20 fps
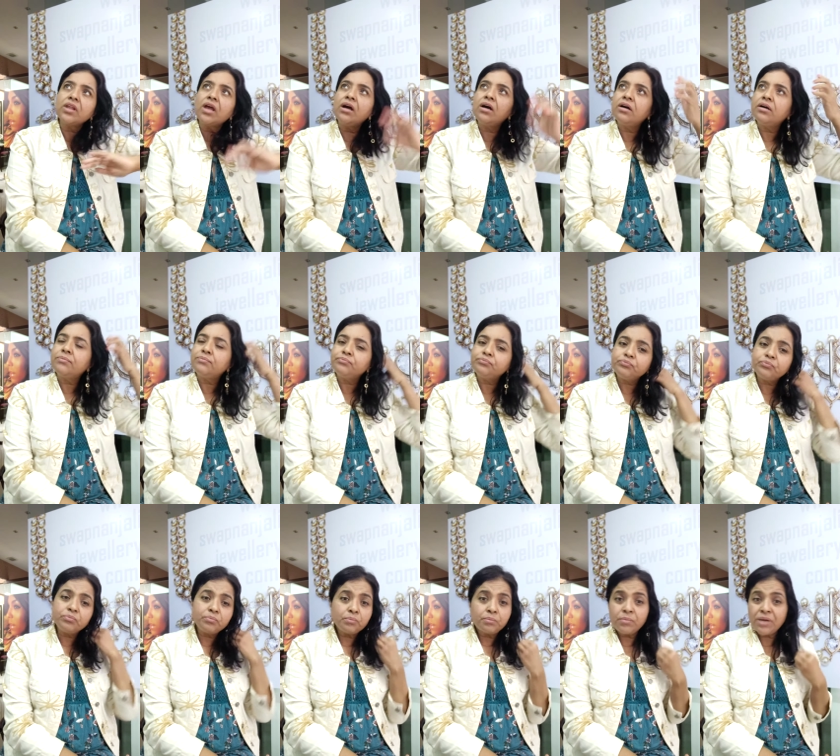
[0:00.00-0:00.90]

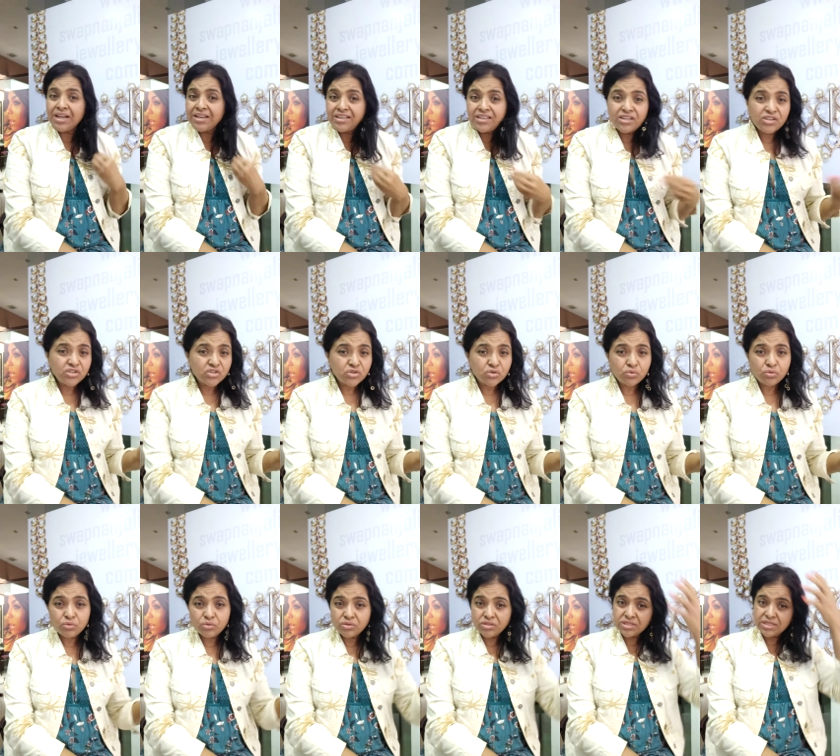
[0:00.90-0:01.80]
um, money
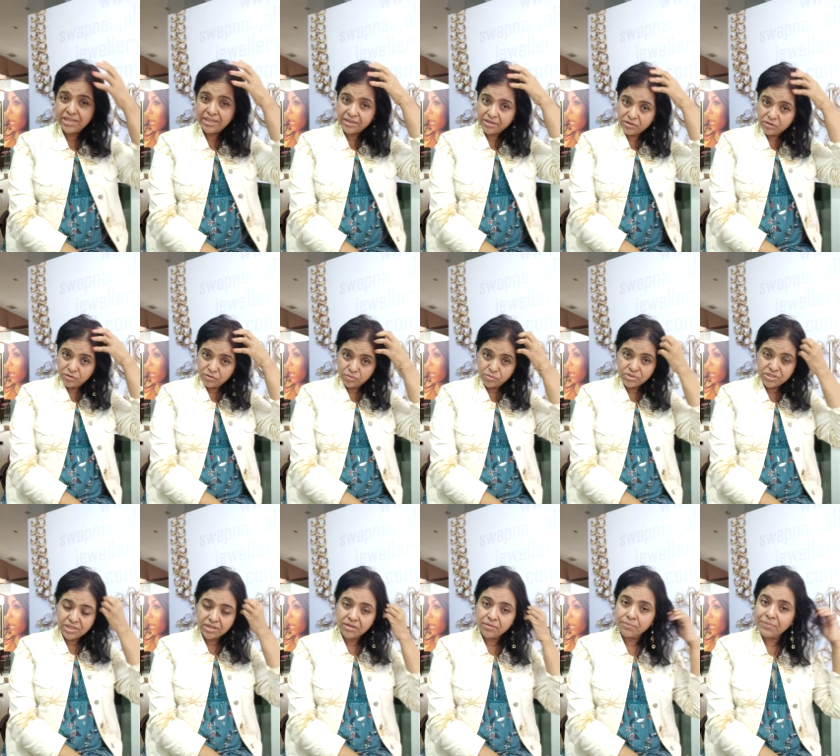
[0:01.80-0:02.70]
issues like you're
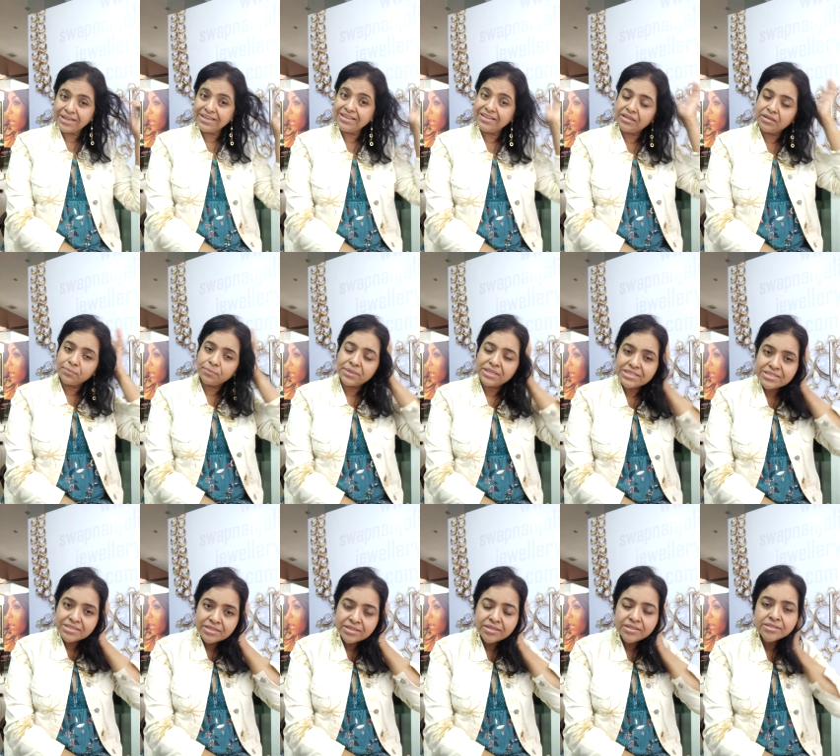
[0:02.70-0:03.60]
losing money in
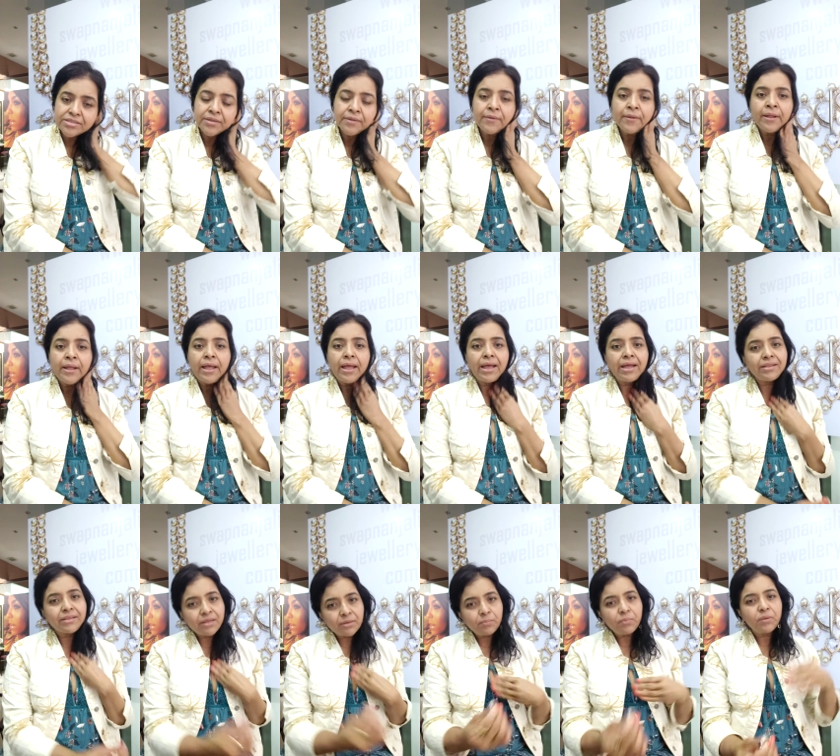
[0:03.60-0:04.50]
business
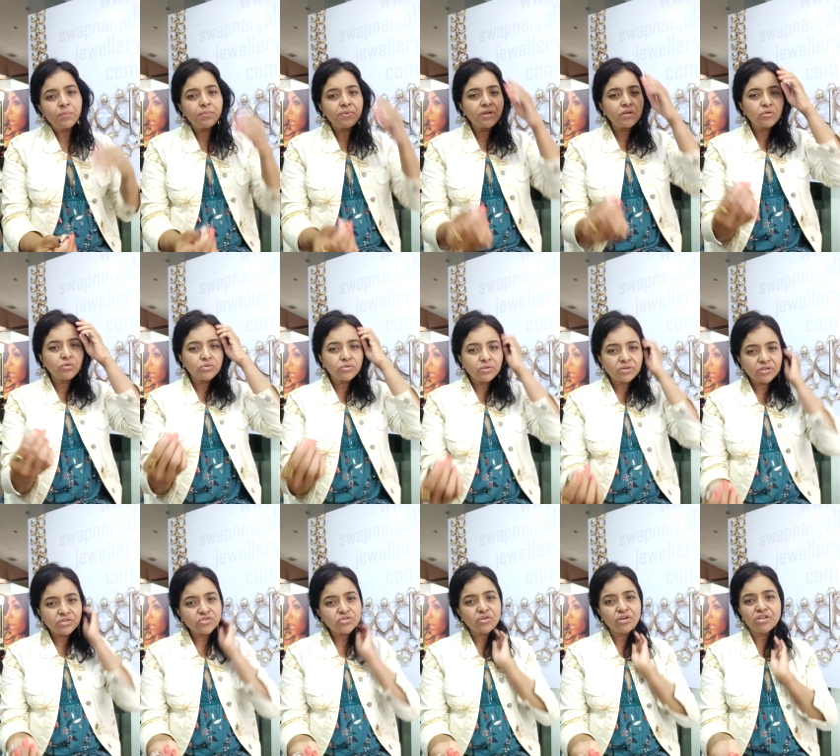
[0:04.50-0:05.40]
and then people go to an
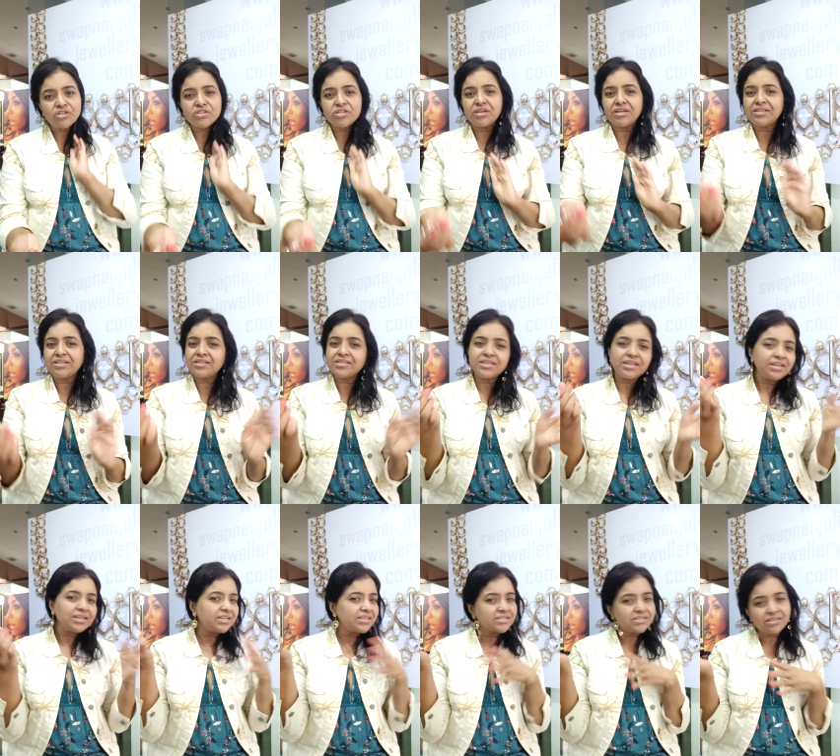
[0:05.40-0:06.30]
astrologer and they
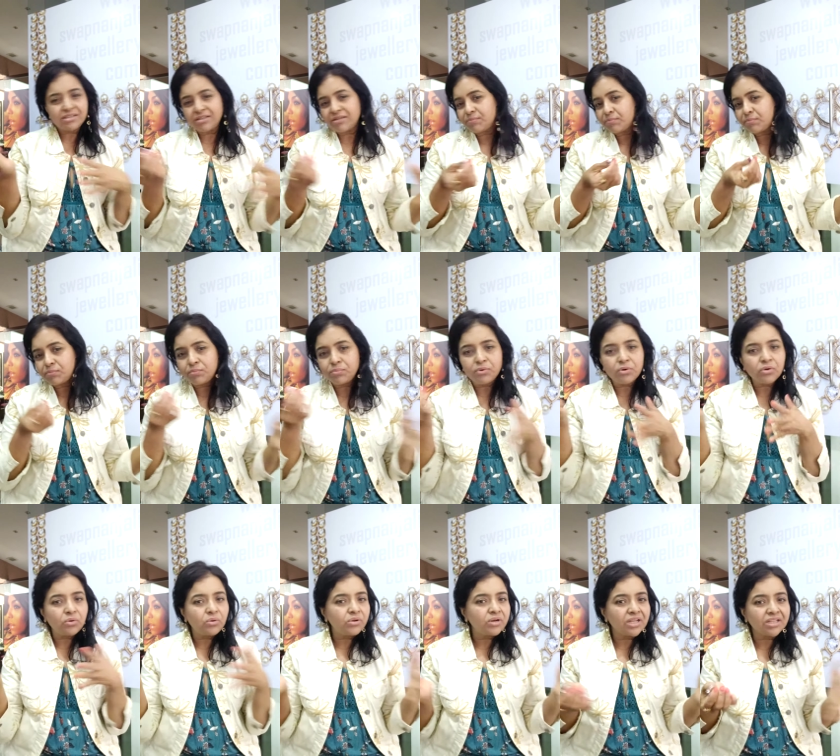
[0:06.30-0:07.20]
say listen
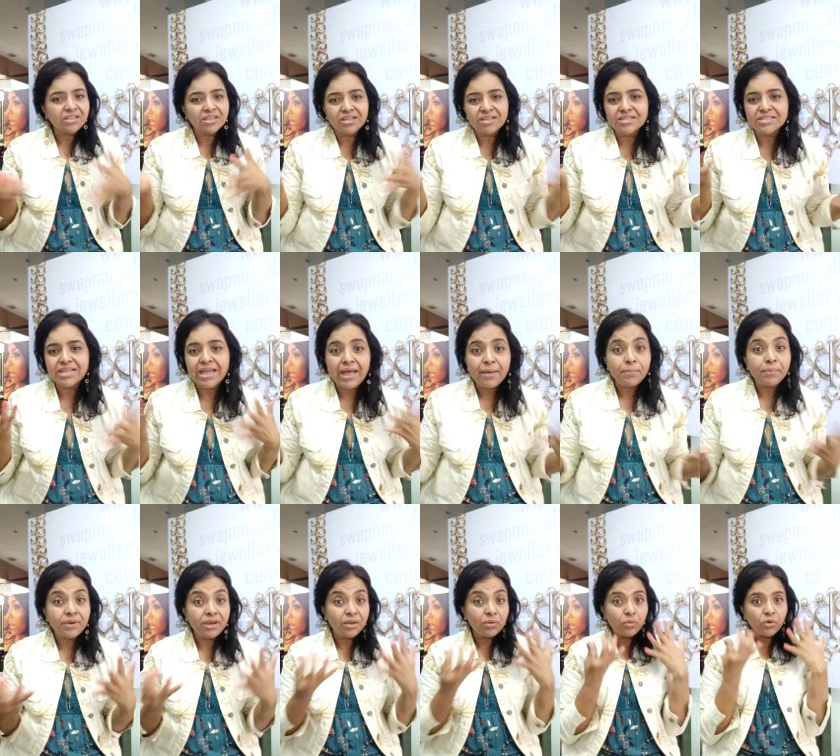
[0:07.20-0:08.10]
bro nothing is
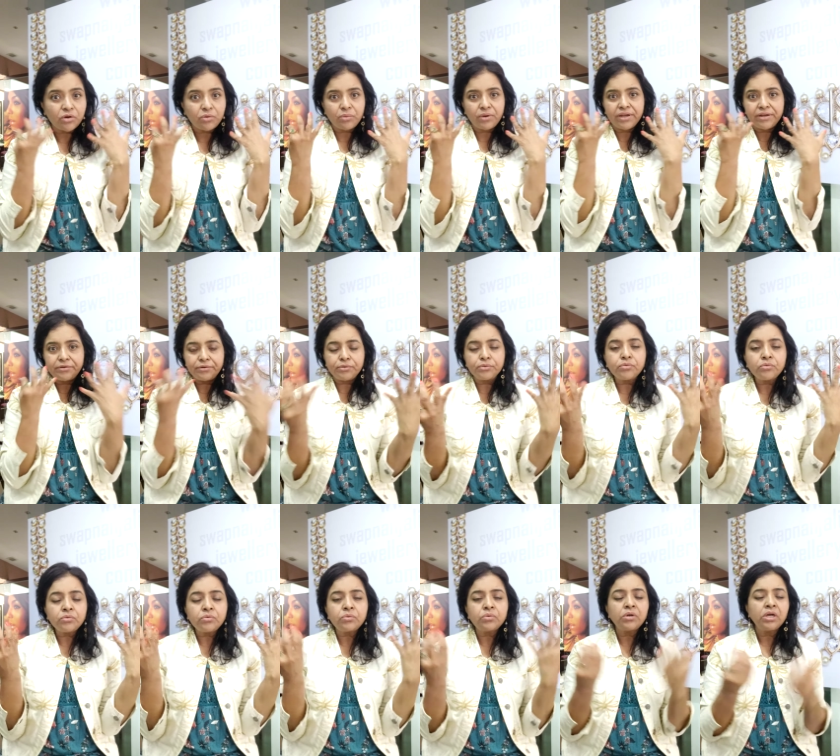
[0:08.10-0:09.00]
happening what do I
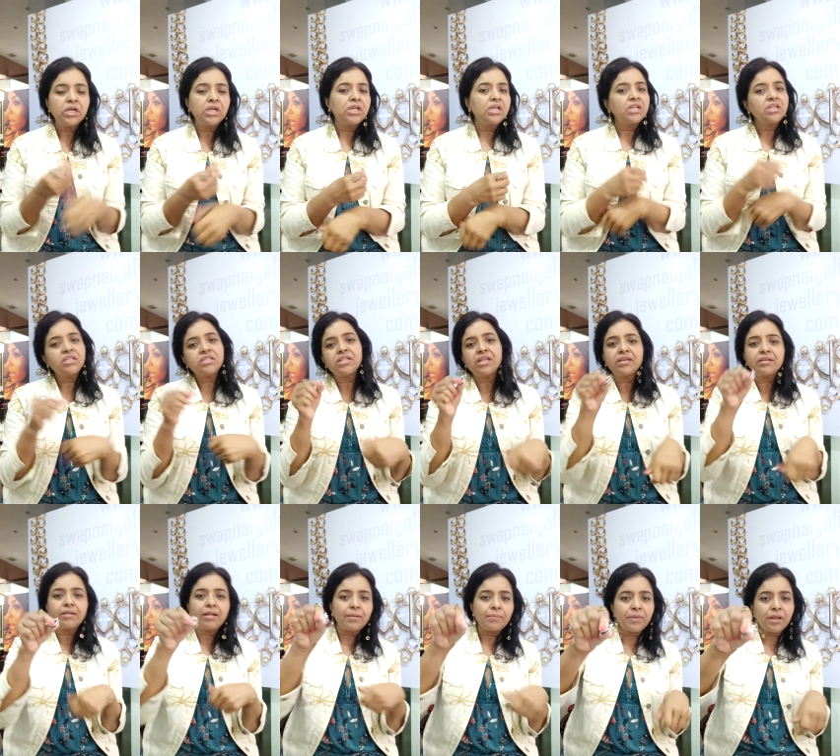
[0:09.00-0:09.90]
do he's like
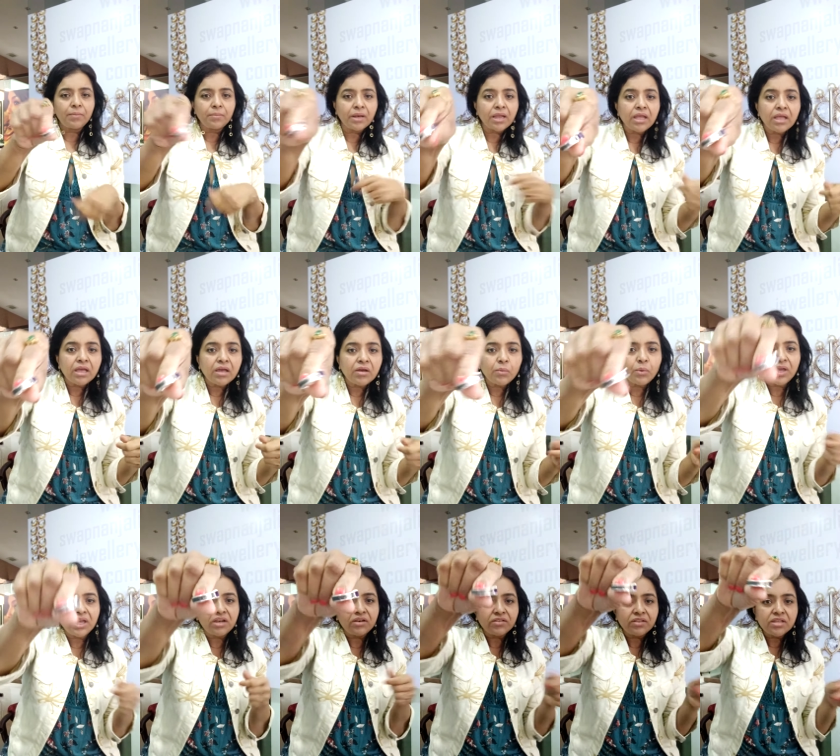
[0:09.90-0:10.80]
nah, blah blah
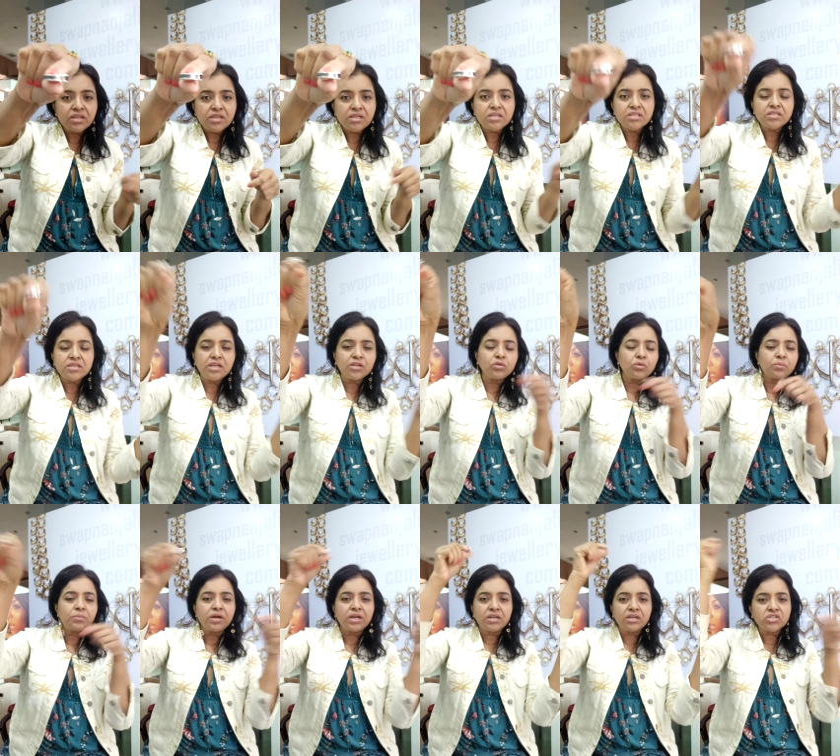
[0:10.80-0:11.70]
wear this ye
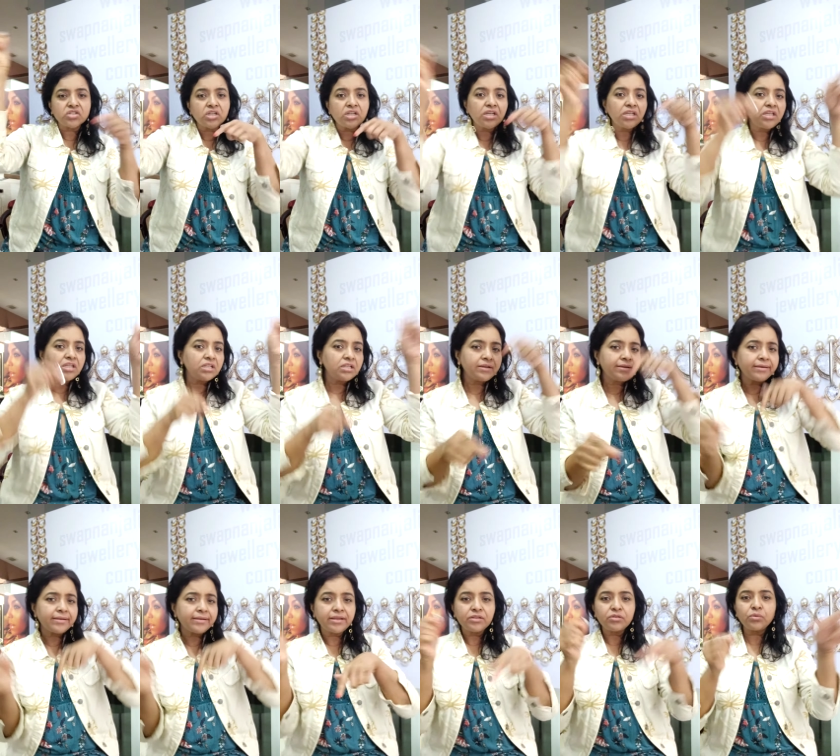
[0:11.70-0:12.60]
tumhara shani idhar
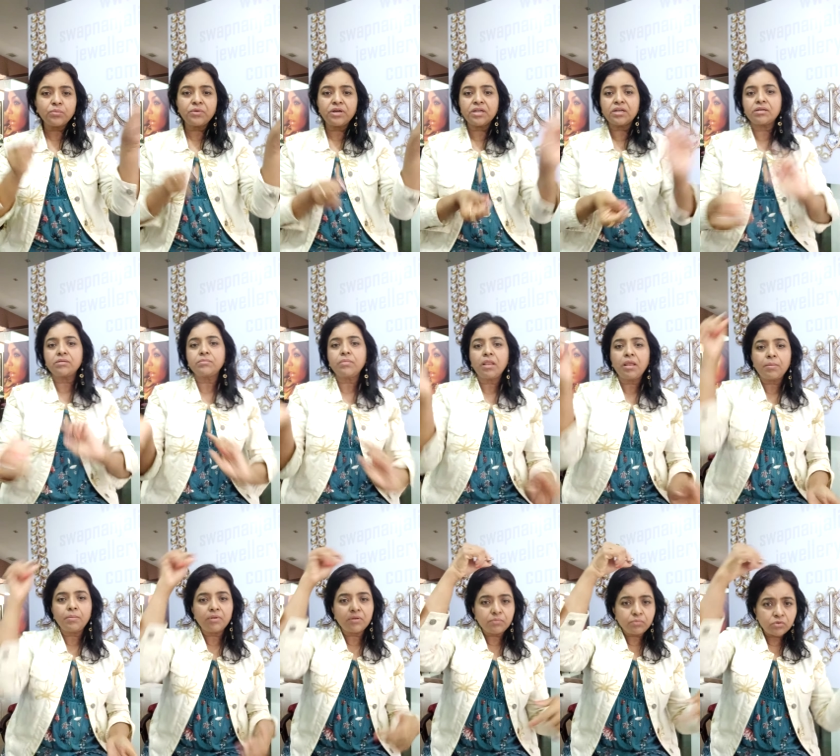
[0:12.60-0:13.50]
hai tumhara
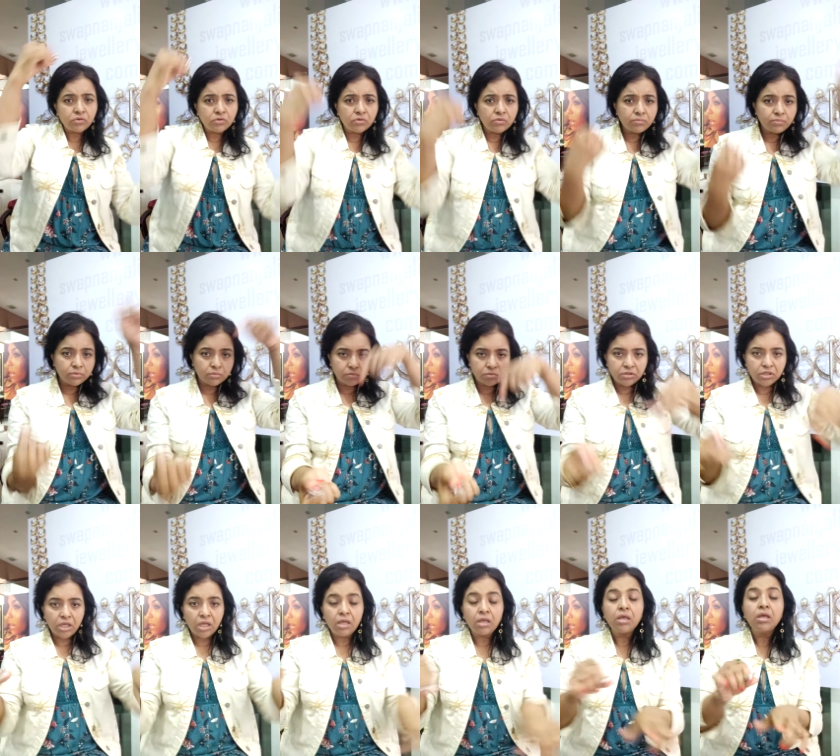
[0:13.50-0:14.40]
blah blah blah
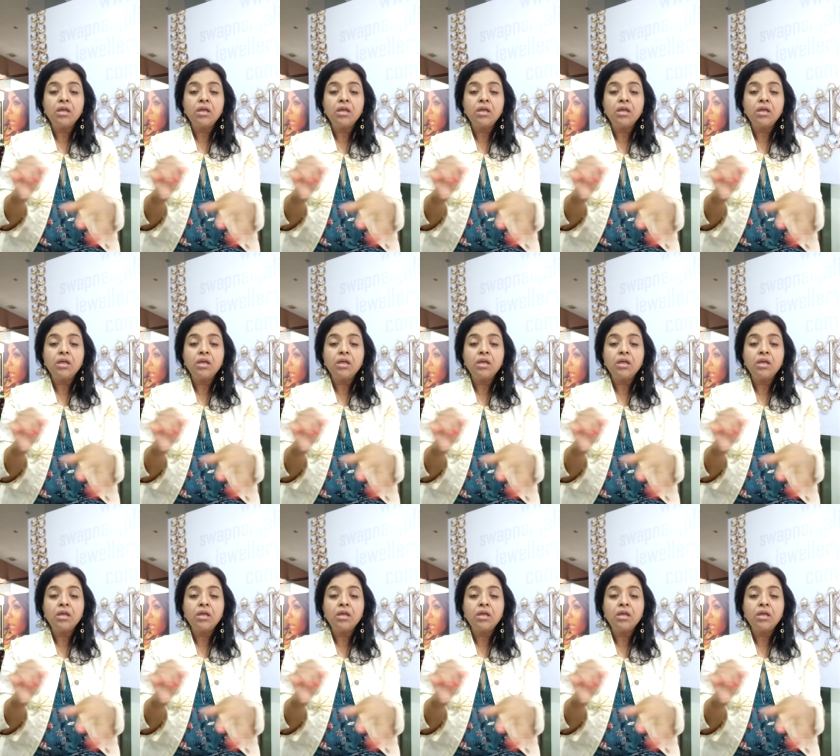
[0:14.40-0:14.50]
blah